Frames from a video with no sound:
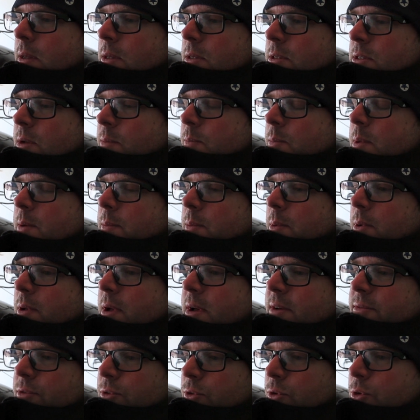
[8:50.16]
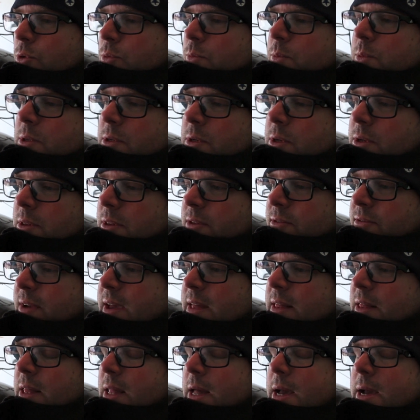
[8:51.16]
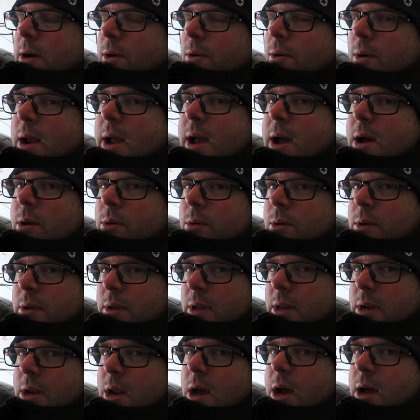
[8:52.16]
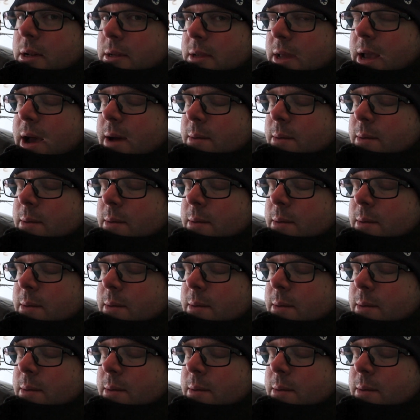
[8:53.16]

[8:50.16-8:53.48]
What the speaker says: some people have looped the vent line around and not to